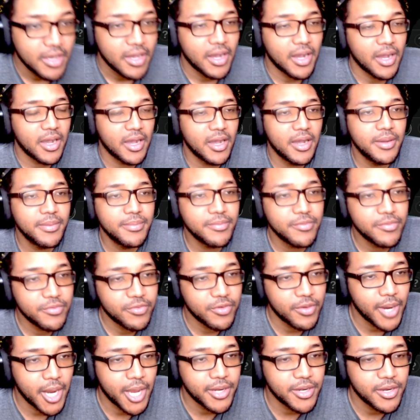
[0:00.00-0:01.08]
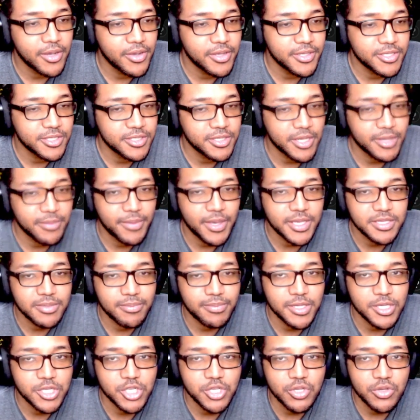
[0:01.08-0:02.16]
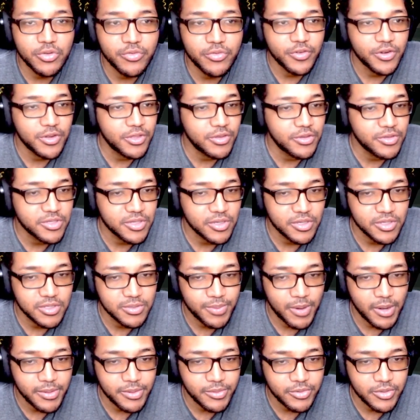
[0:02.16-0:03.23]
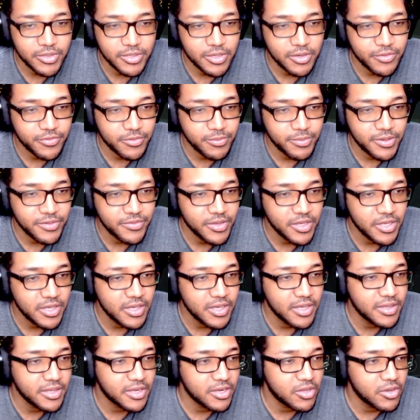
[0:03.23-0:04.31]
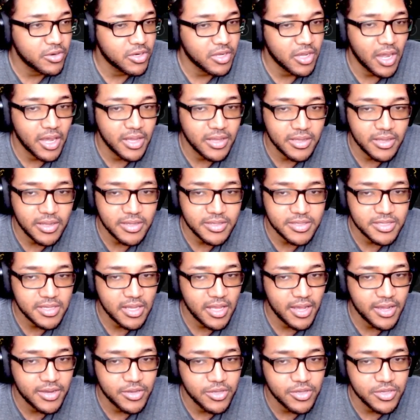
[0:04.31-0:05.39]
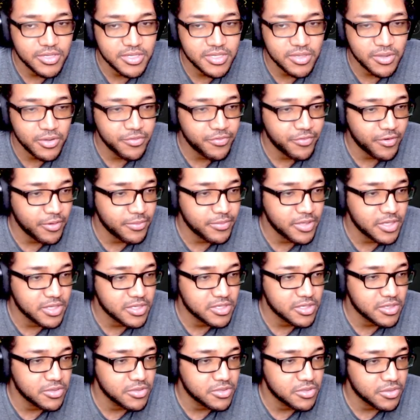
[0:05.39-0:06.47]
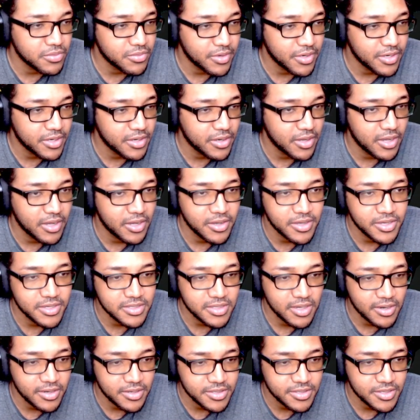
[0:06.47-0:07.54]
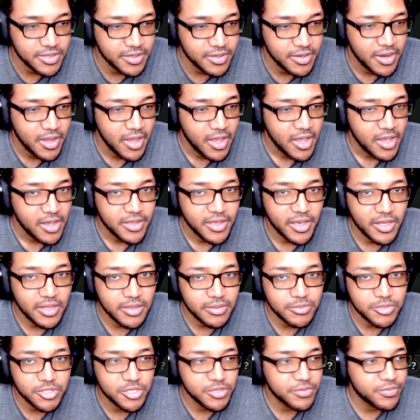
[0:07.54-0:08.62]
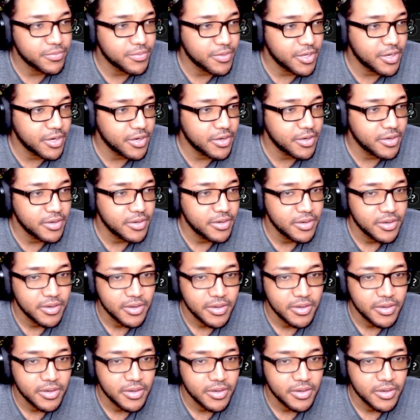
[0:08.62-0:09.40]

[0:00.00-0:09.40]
For I know, it just like makes a big shield of you, so it's probably really good for PvE. And then you go to Gauntlet Onslaught, you could still farm the exclusive raid exotics here. LMG from here,